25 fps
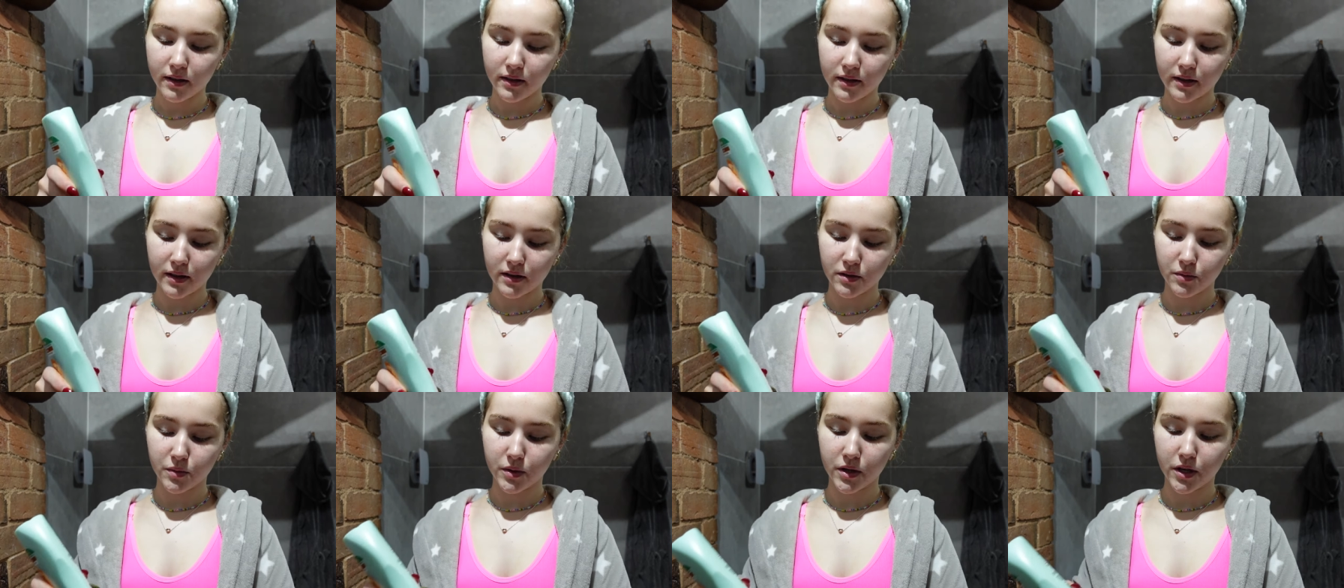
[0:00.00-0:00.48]

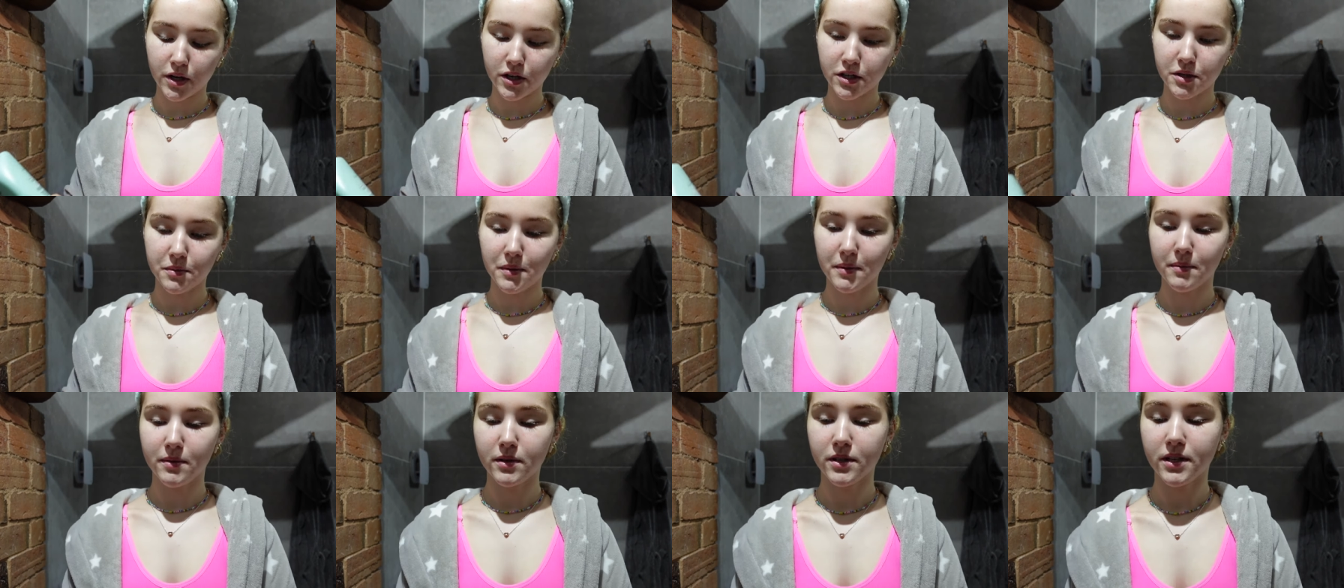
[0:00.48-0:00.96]
that we're going to
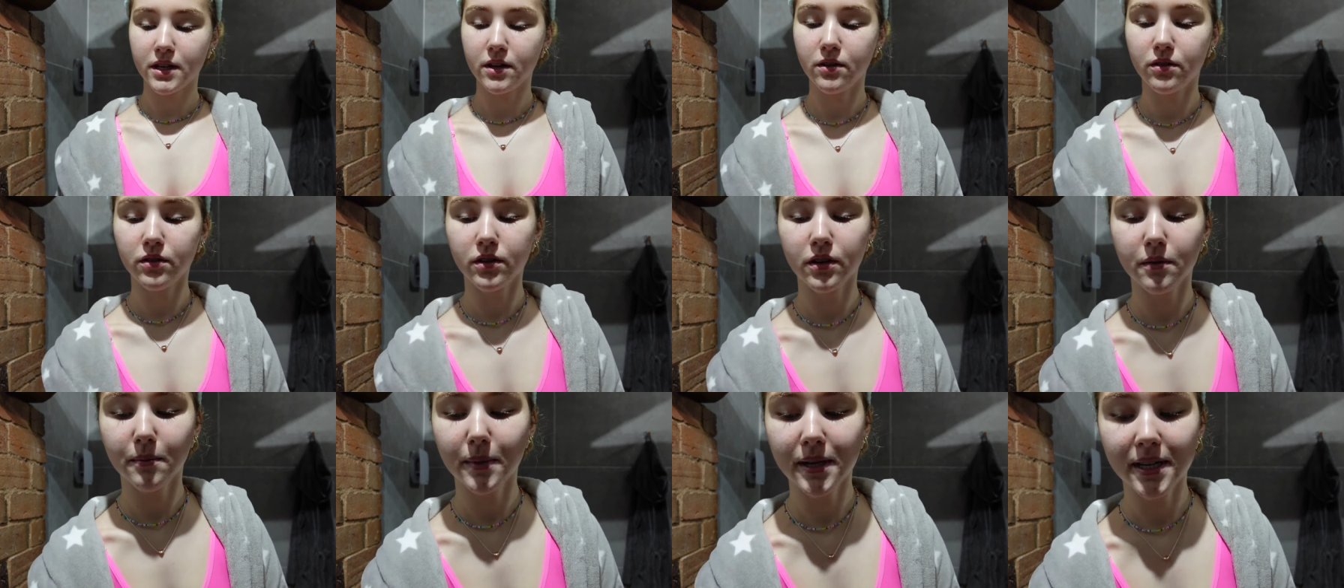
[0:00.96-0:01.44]
be putting
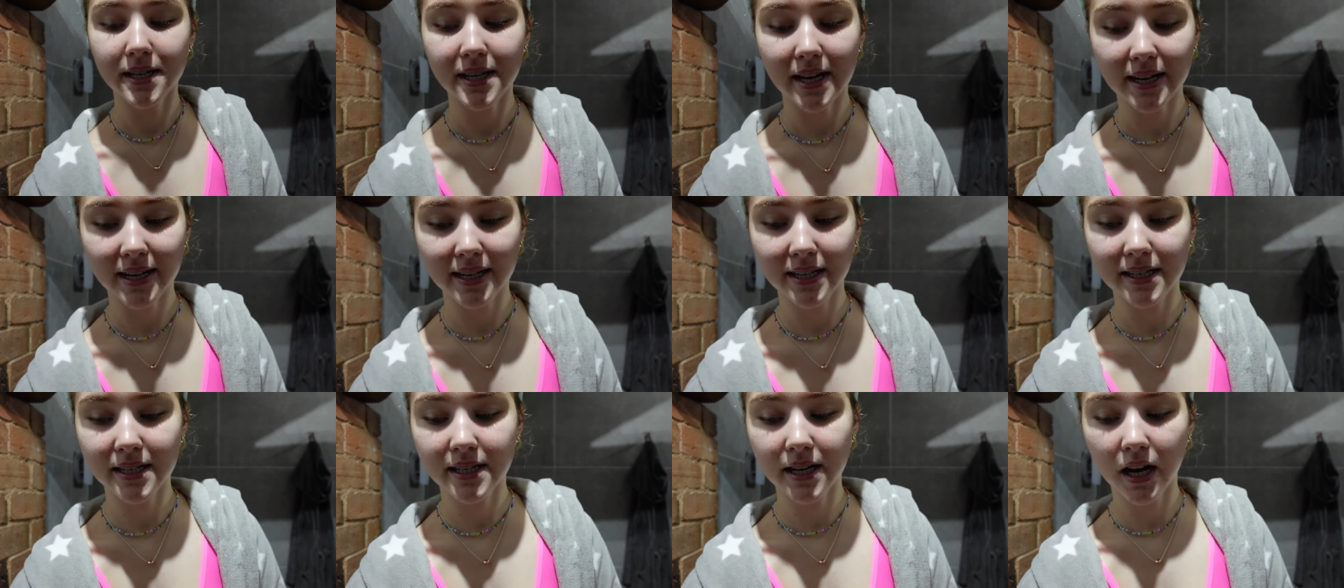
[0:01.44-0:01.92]
on my
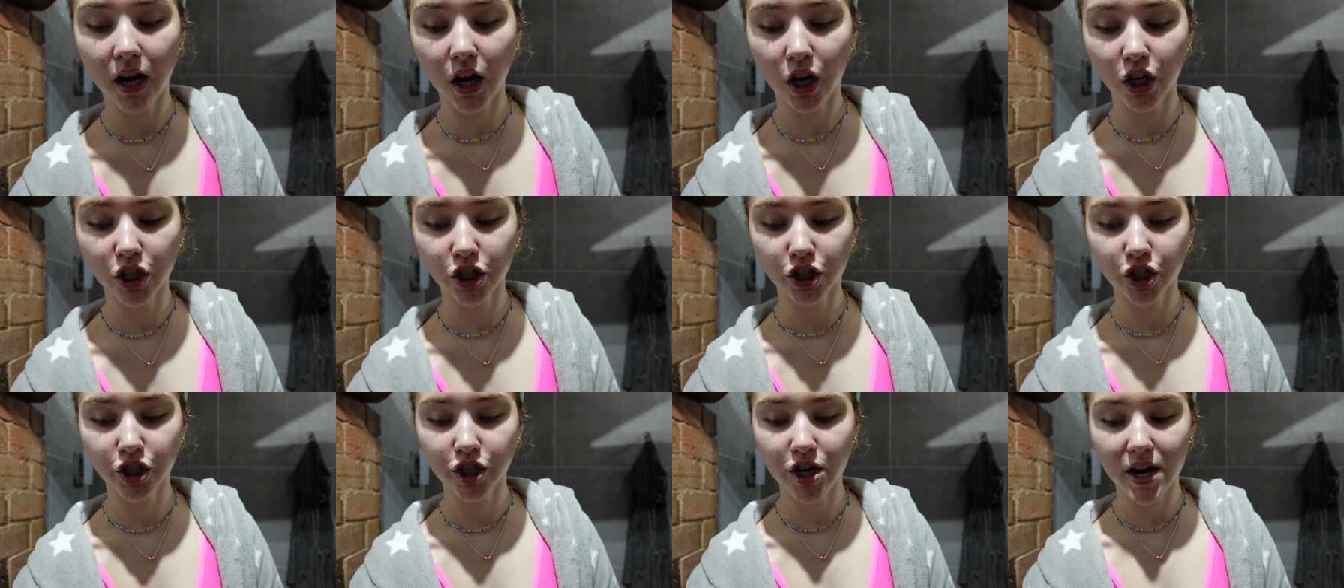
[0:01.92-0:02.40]

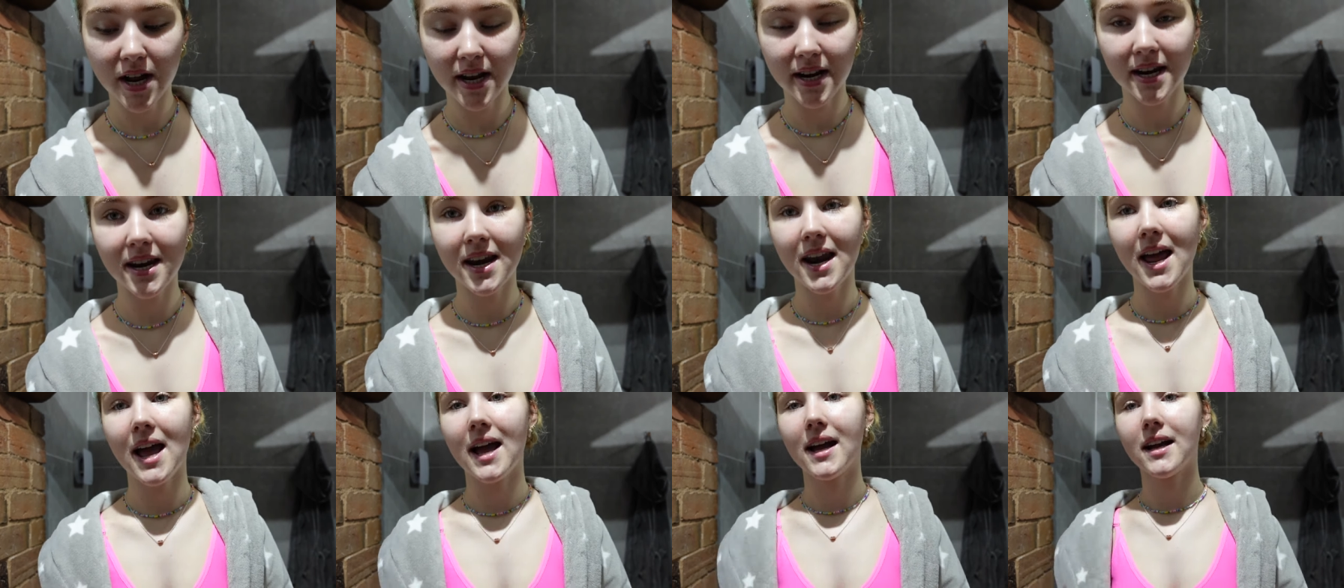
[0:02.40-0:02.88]
décolletage
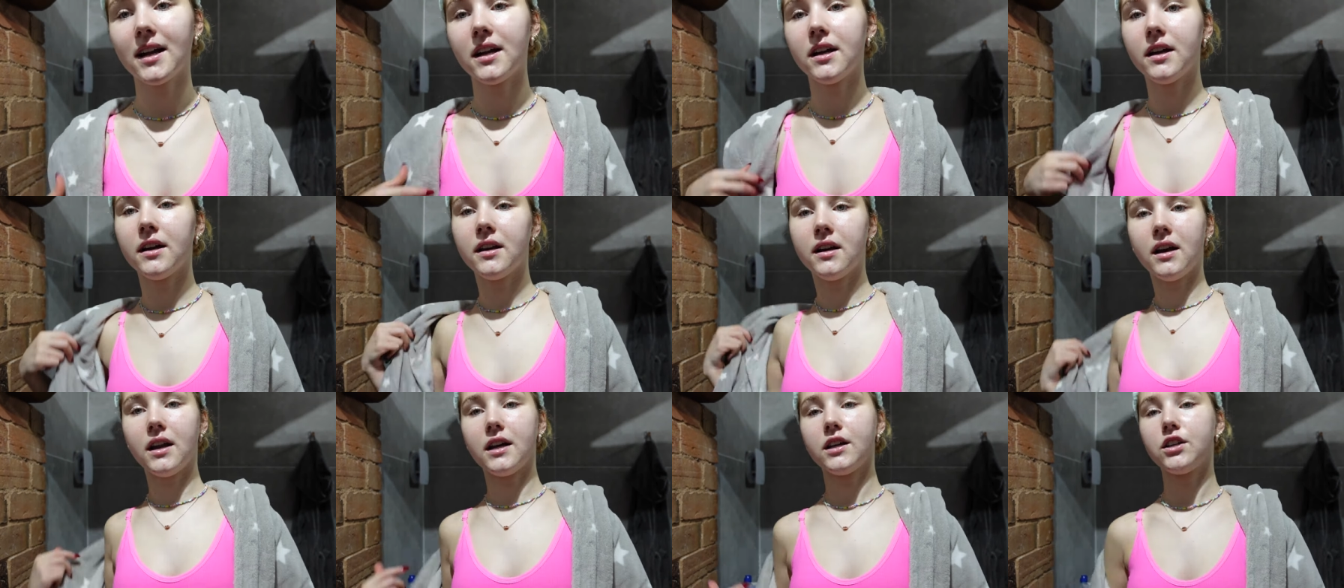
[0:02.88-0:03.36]
and neck
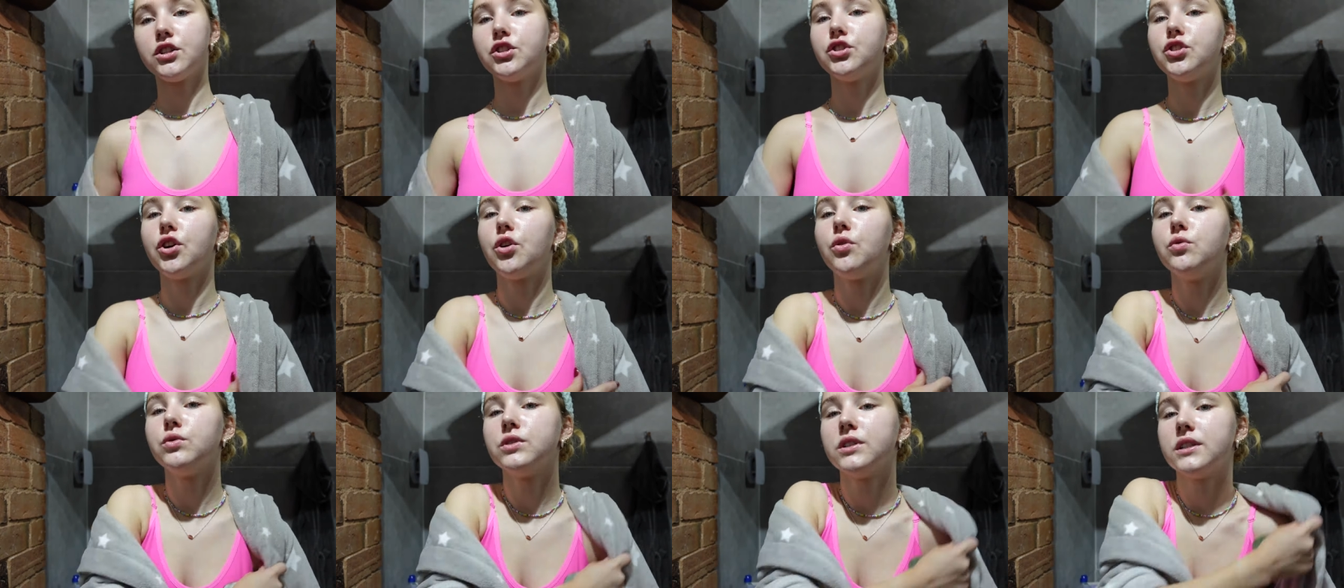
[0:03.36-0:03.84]
and like
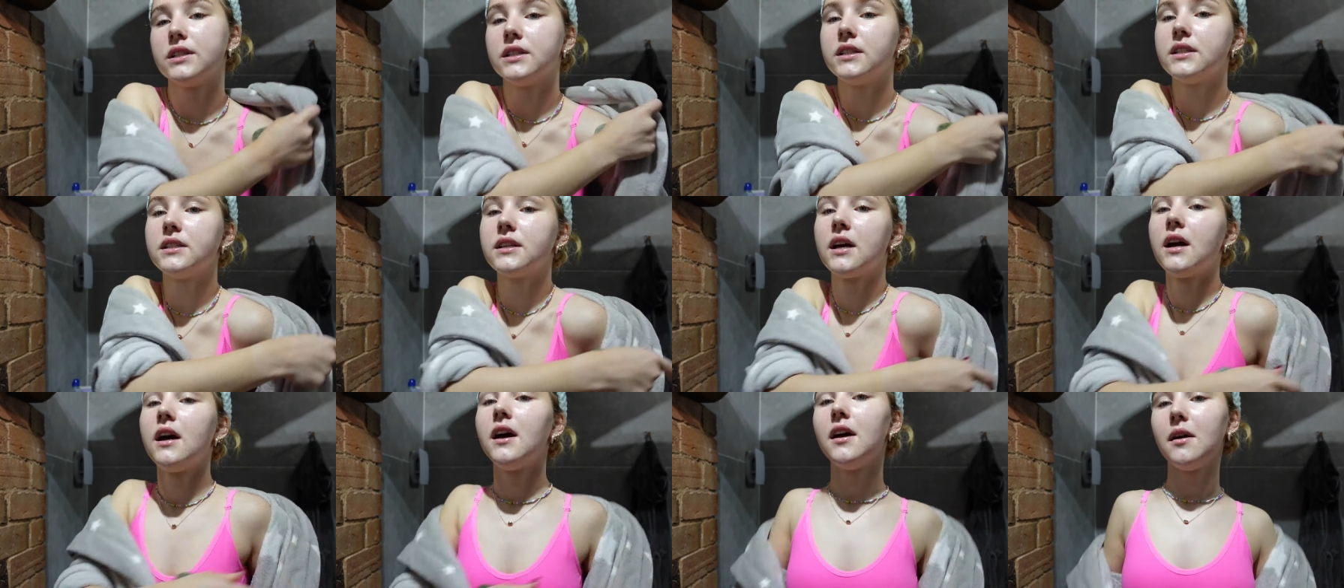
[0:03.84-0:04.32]
shoulders,